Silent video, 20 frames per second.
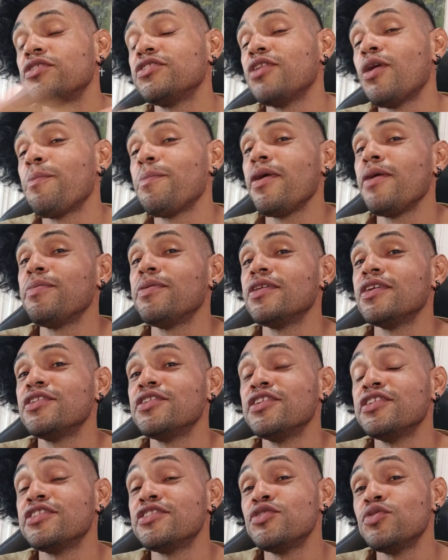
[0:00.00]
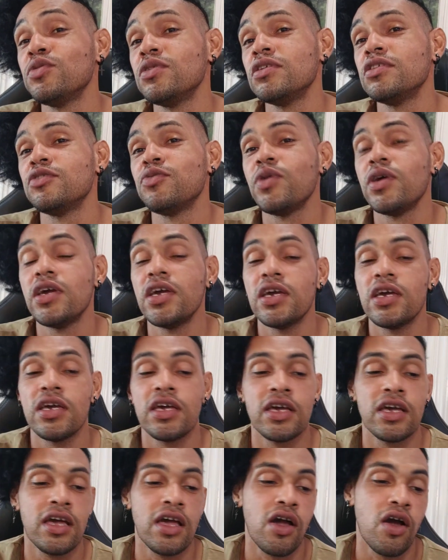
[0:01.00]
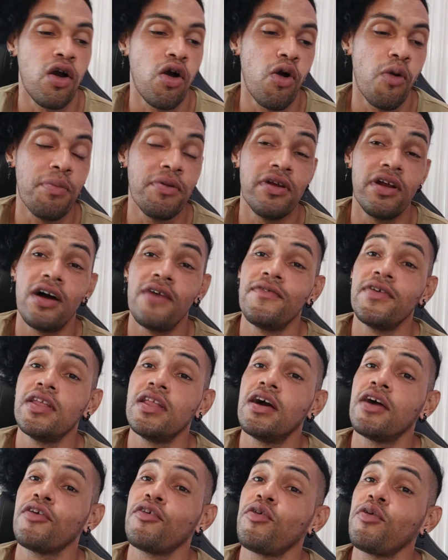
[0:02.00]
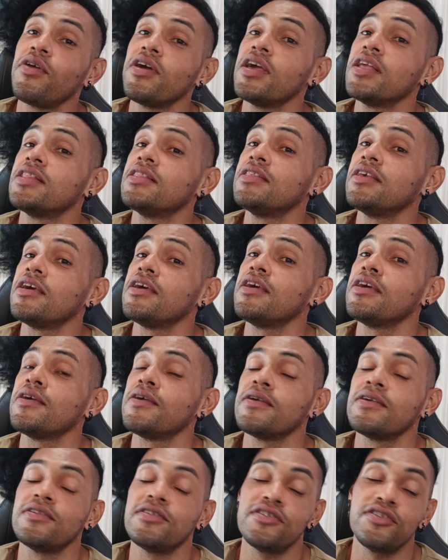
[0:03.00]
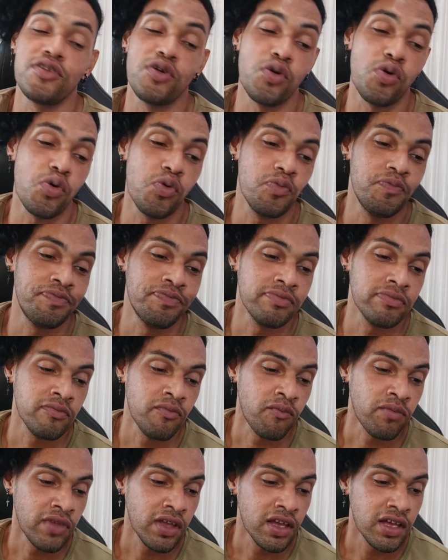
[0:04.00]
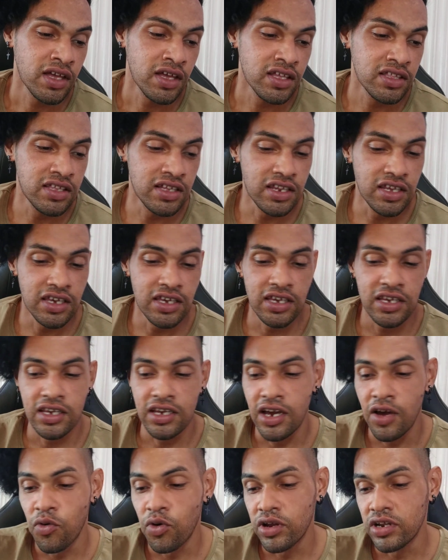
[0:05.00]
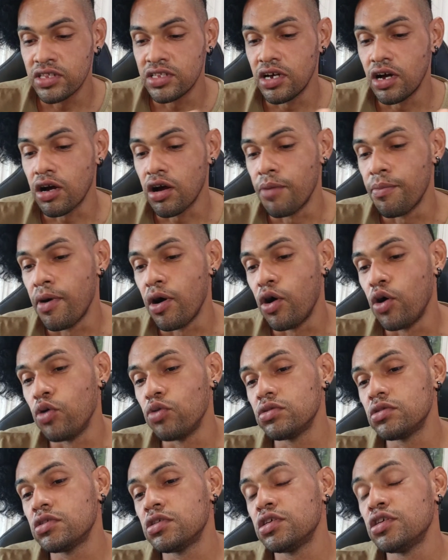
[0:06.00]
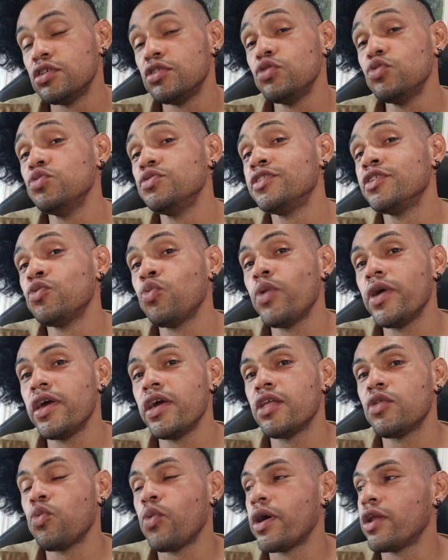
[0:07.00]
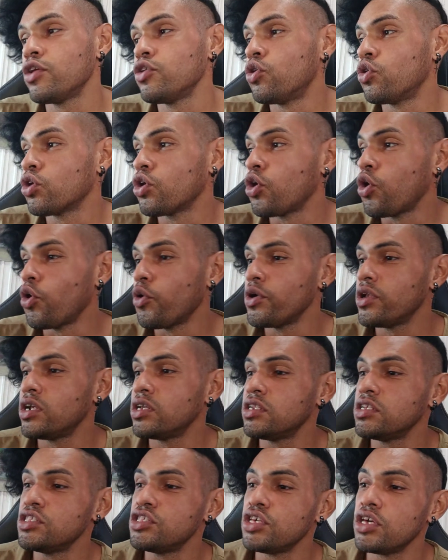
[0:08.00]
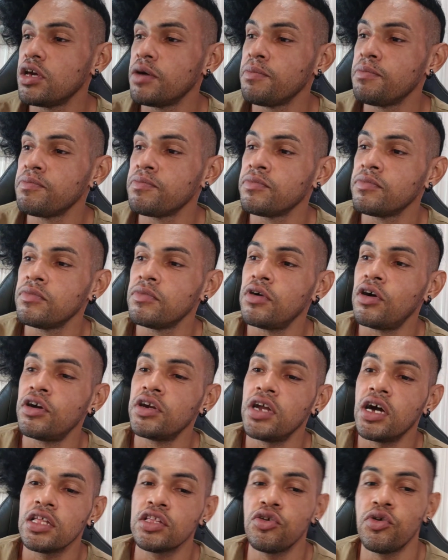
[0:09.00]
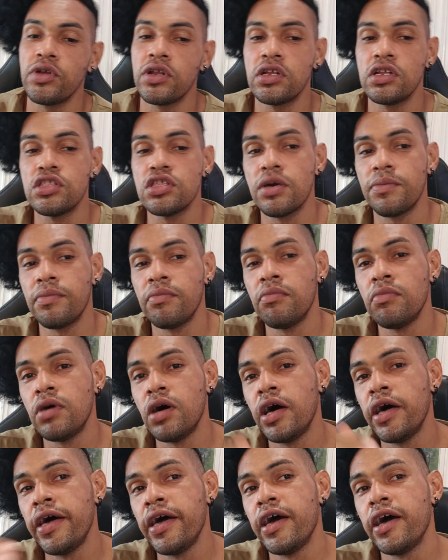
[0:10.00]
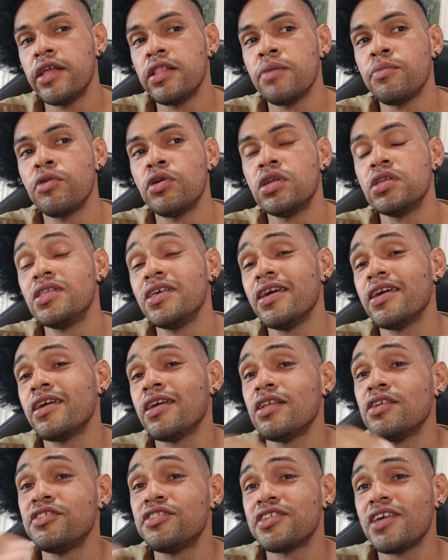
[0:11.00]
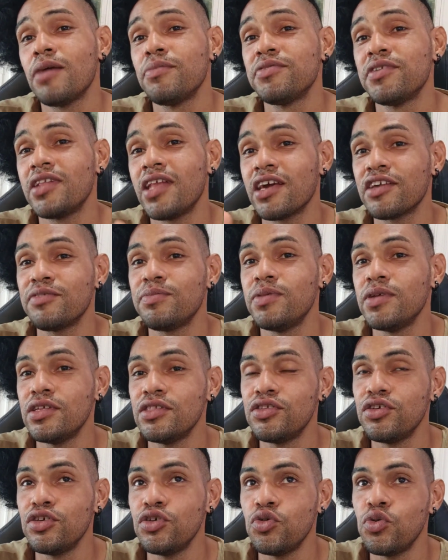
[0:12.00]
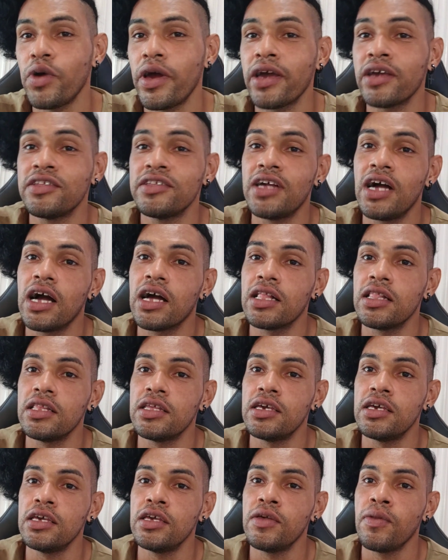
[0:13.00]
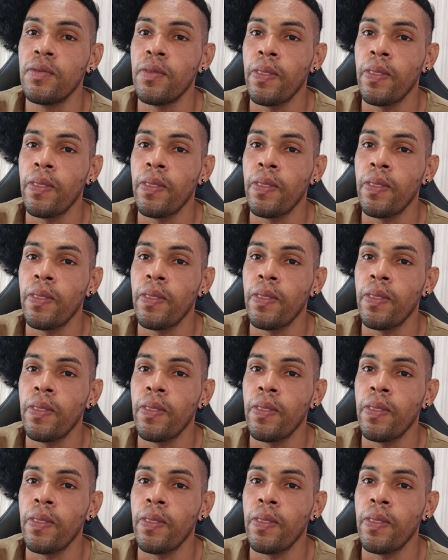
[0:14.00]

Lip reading: What's up, people? This is Julian's Way. Hope you're having a great day. So today I want to talk about losing weight, whether you're going to the gym or not going to the gym, and I'm going to take it in steps and explain to you exactly